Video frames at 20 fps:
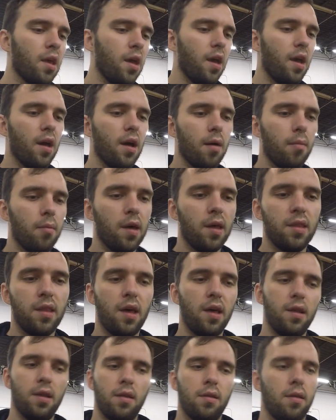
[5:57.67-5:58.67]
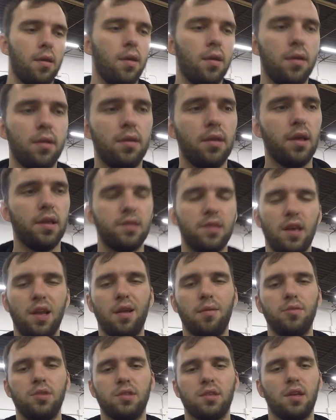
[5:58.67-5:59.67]
and then that's it.
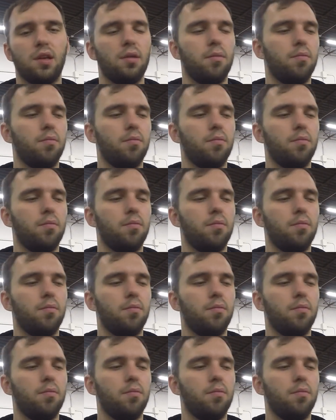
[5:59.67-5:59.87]
I'm just going